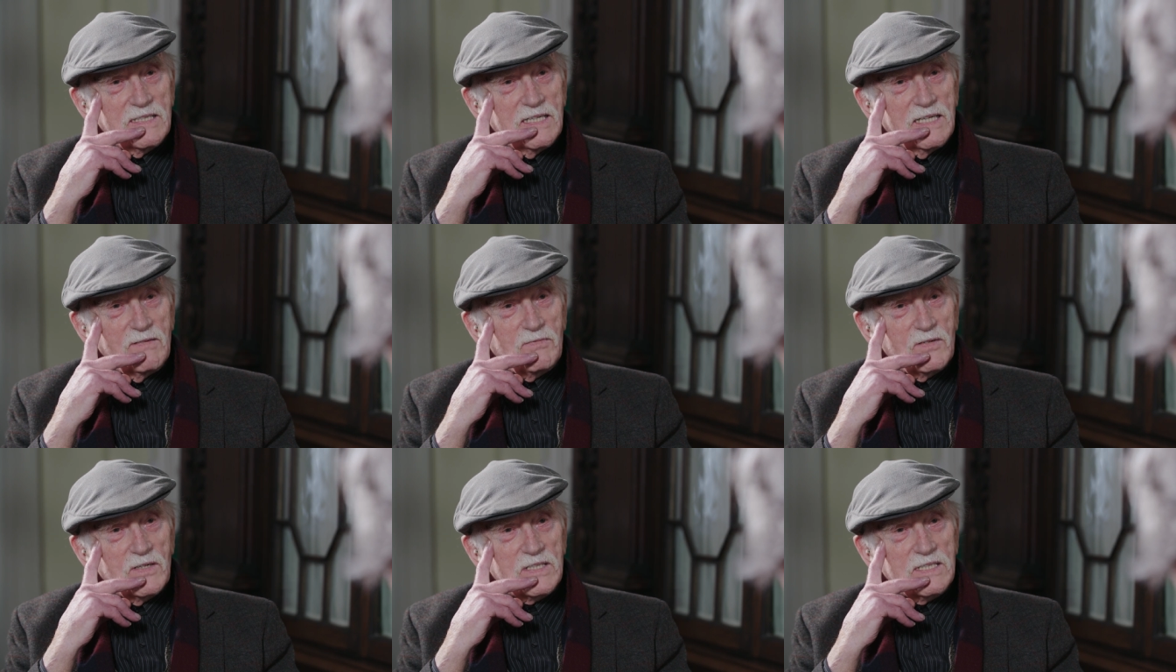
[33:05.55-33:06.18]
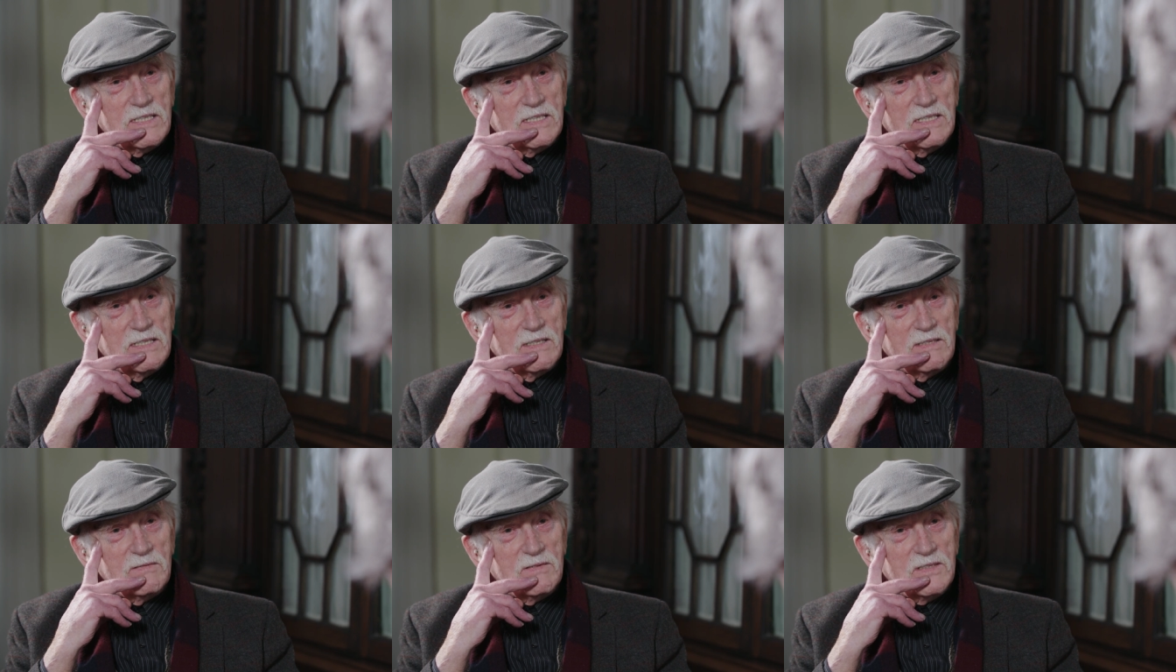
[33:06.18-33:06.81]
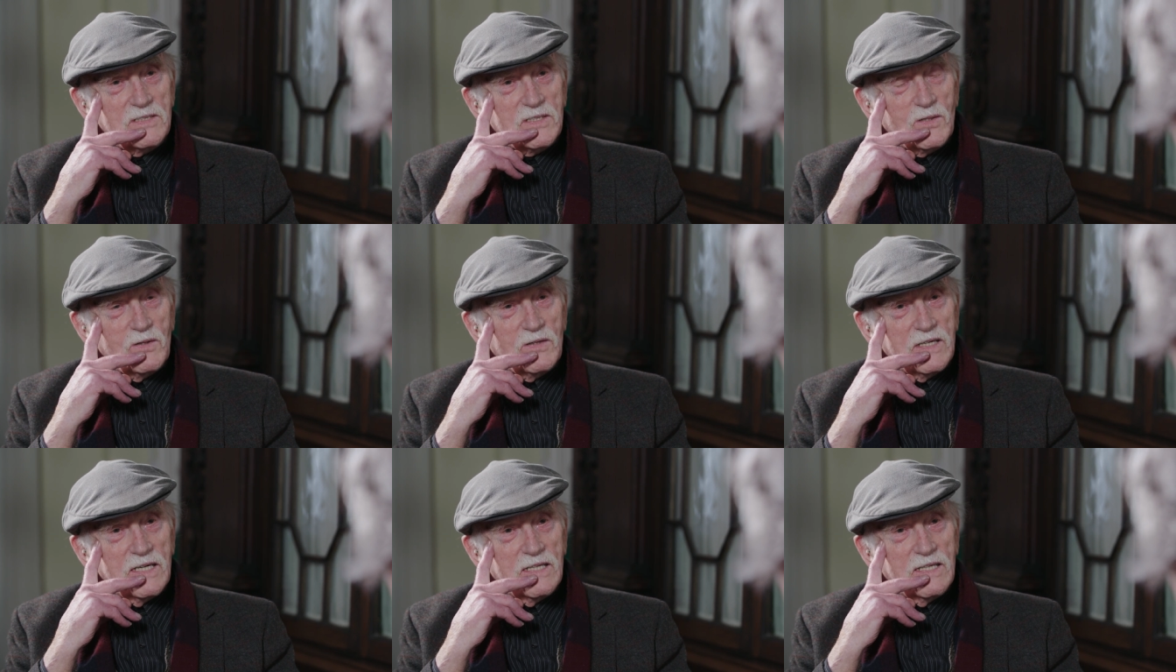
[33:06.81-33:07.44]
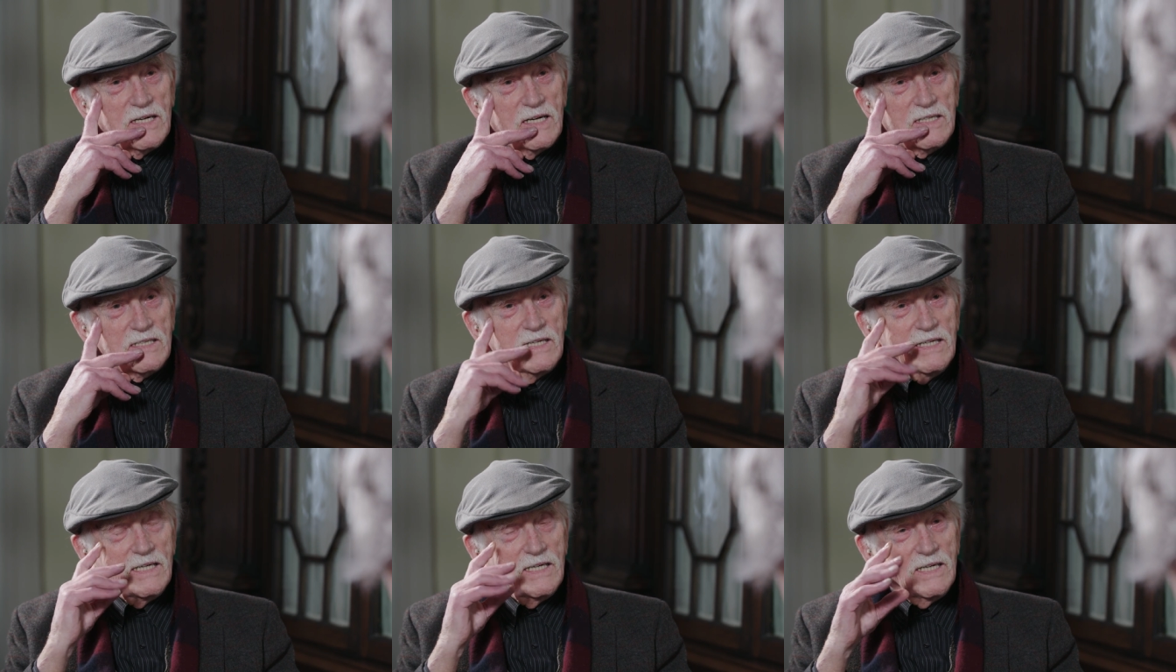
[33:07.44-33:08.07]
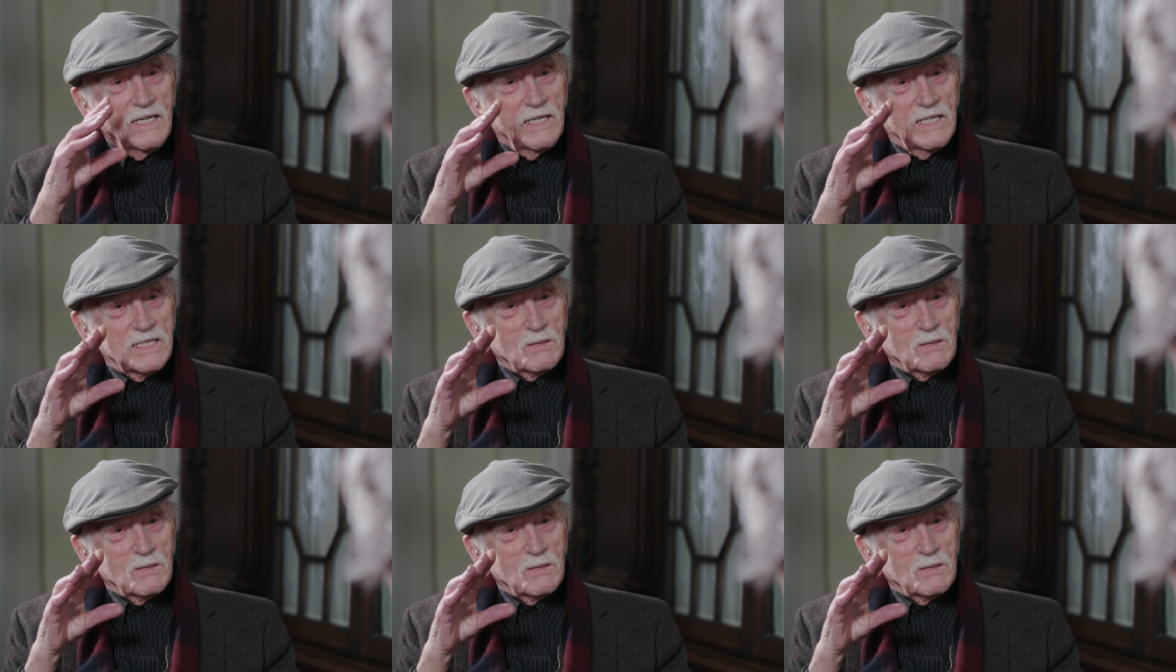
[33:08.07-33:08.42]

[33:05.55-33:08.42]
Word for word: The first uh, story on that yes.